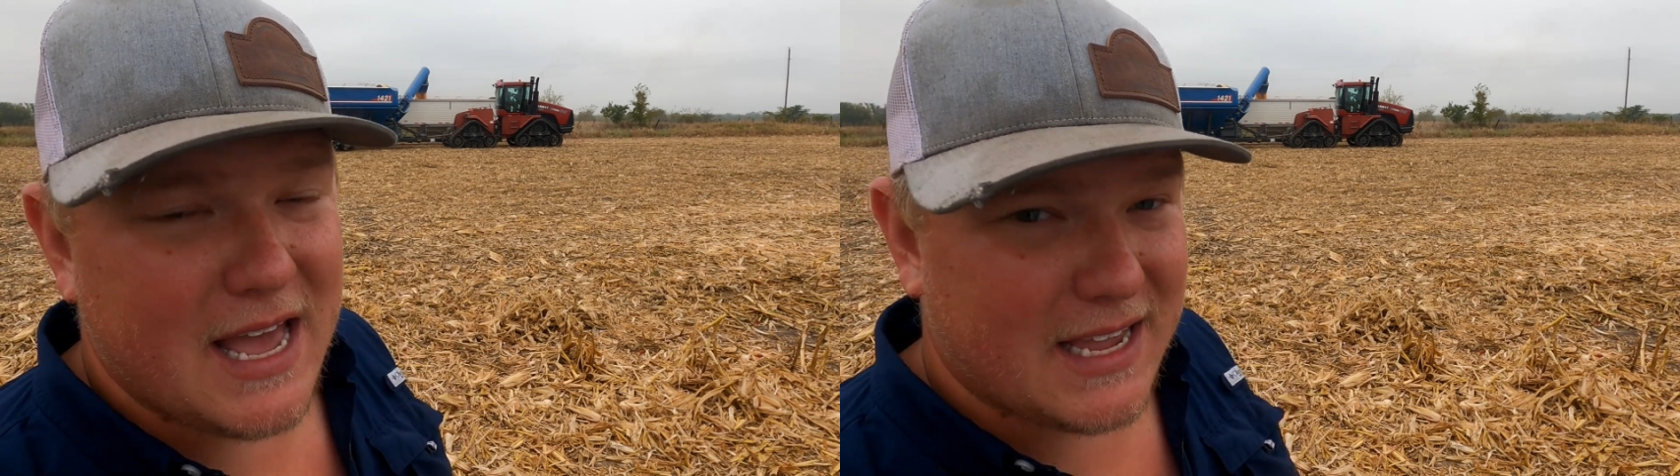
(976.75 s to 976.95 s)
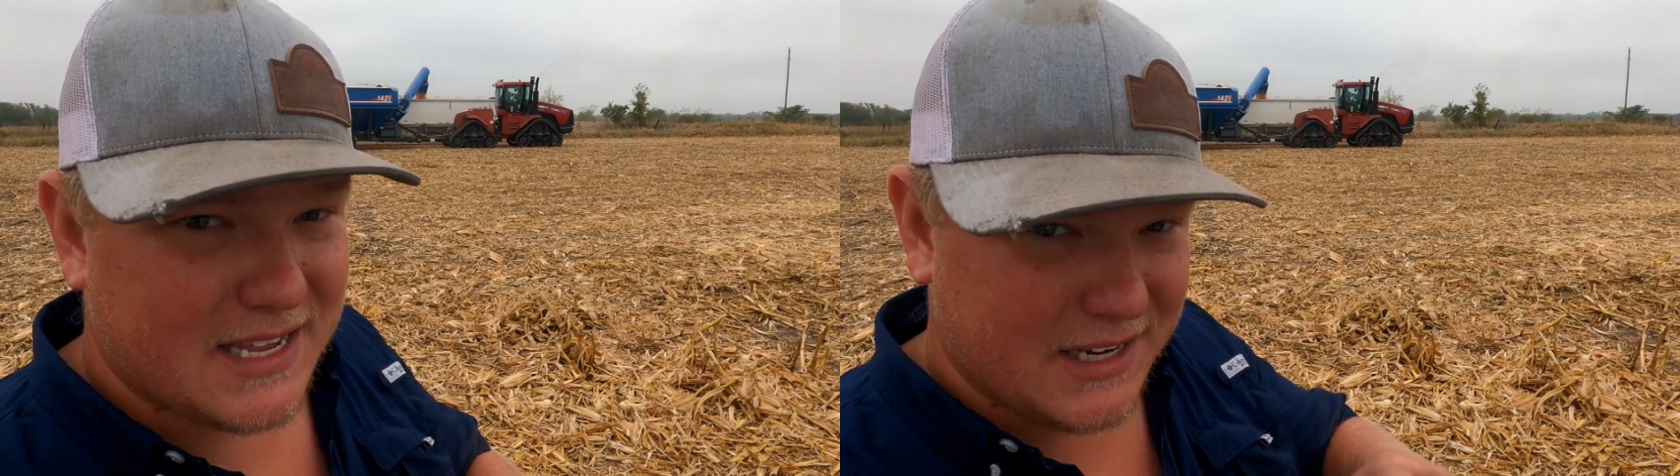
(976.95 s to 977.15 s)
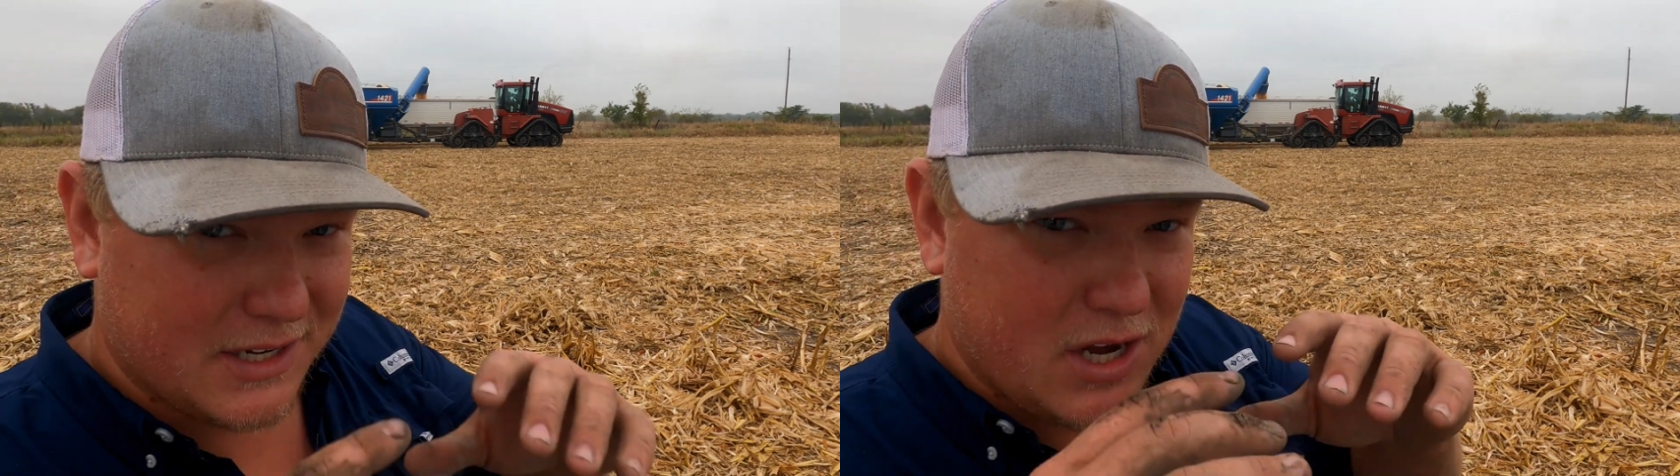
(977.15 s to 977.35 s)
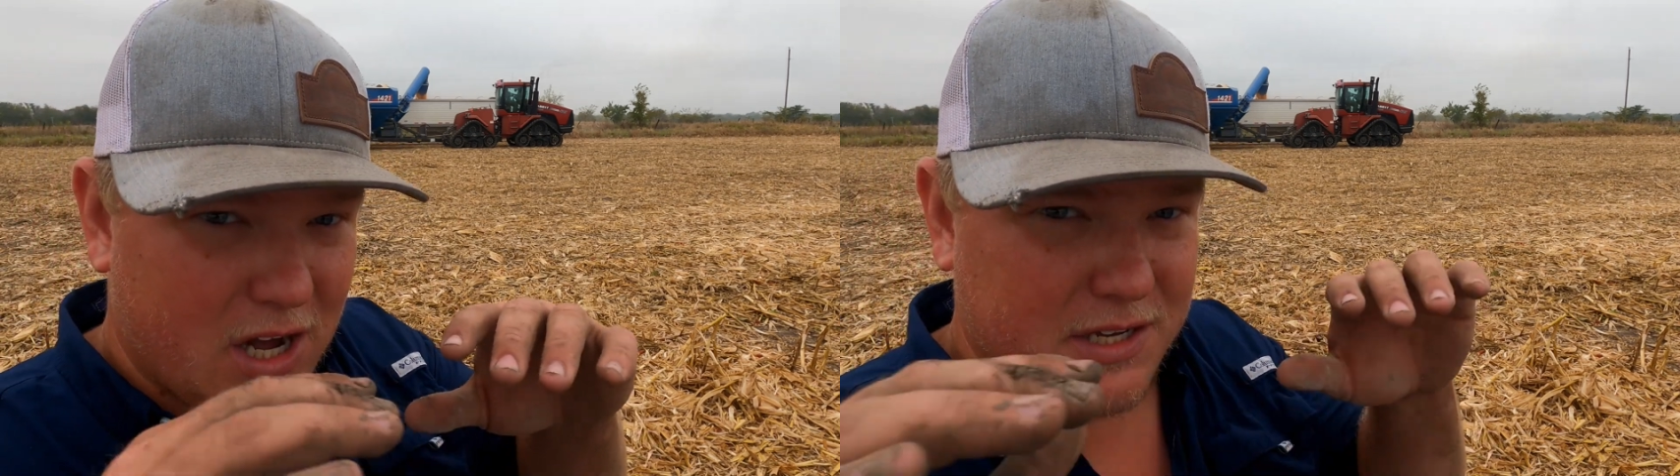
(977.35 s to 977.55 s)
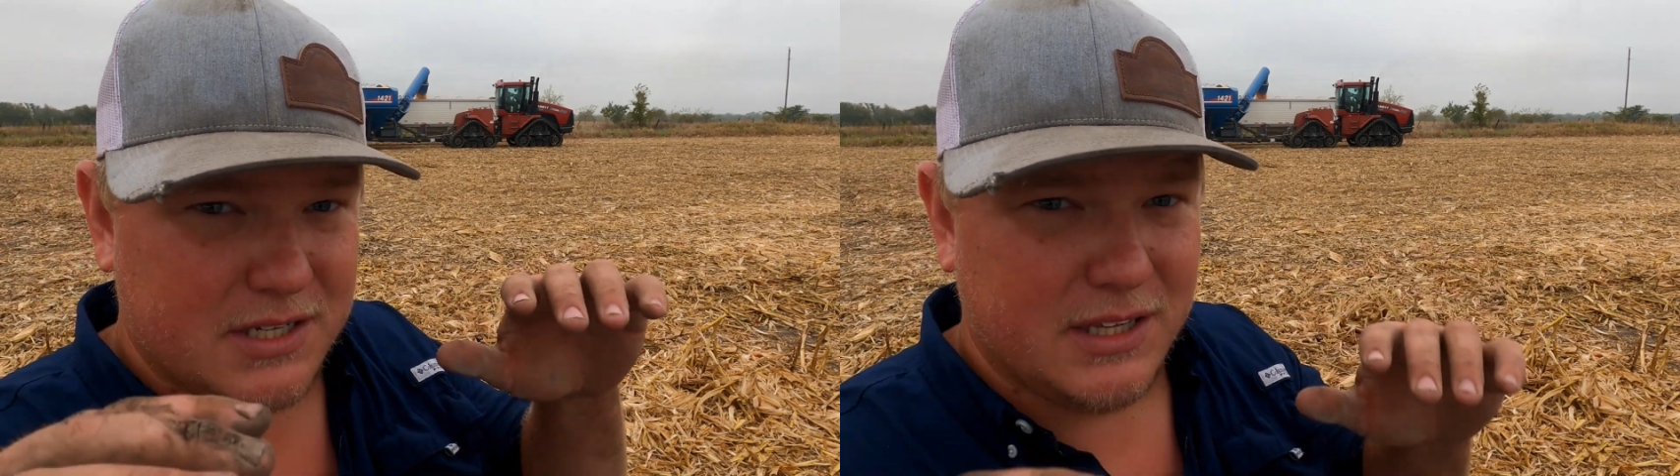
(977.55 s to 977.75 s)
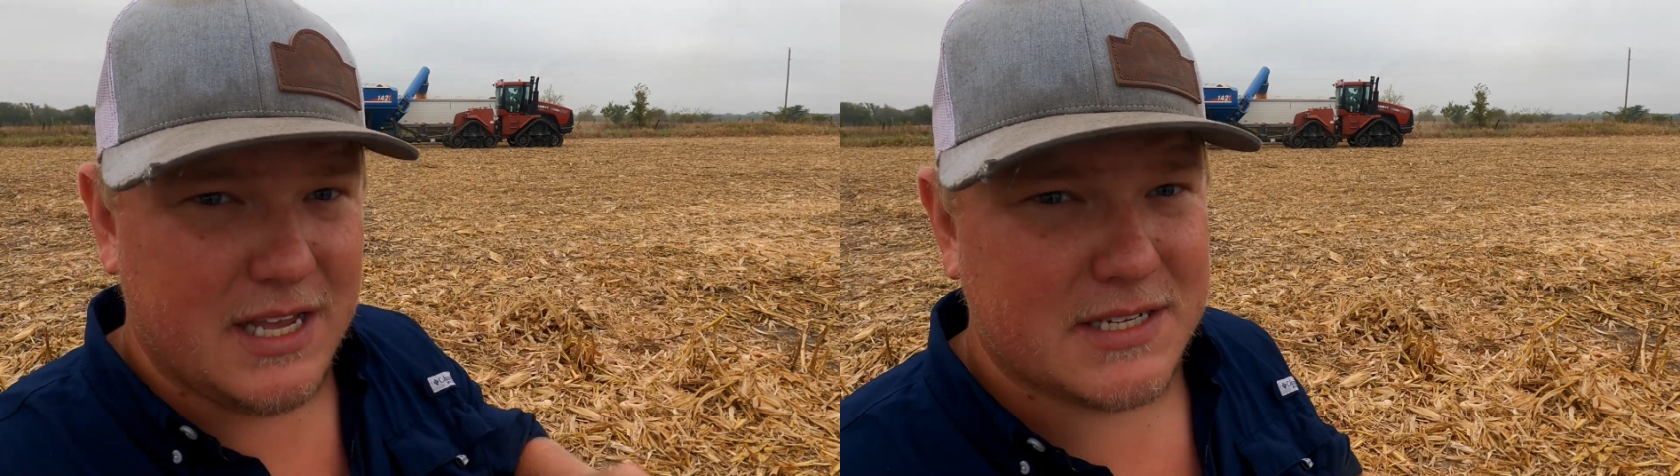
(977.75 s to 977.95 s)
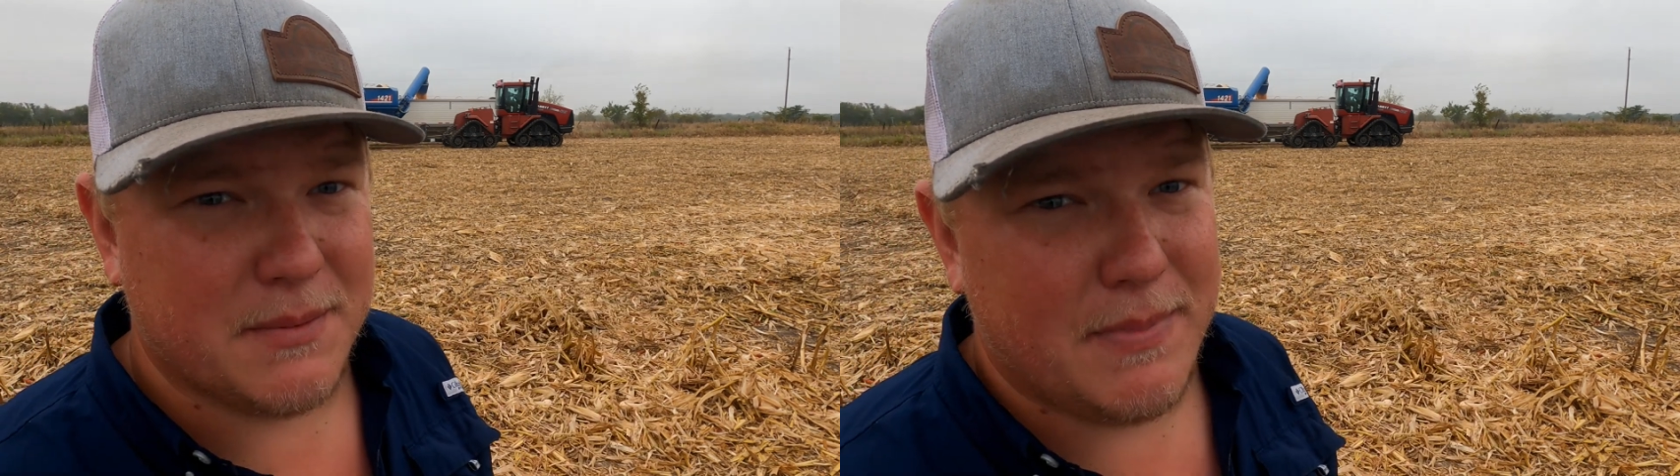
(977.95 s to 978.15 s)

that can cause less